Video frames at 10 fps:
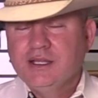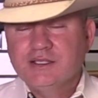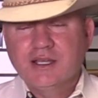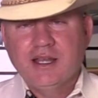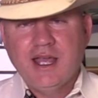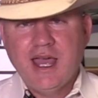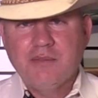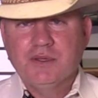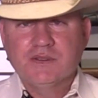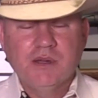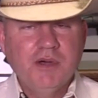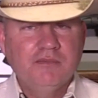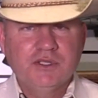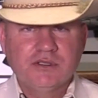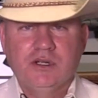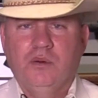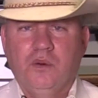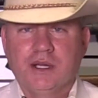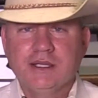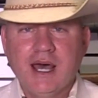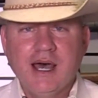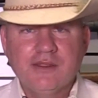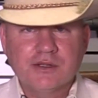It's going to happen. Some of them just don't want to die. They're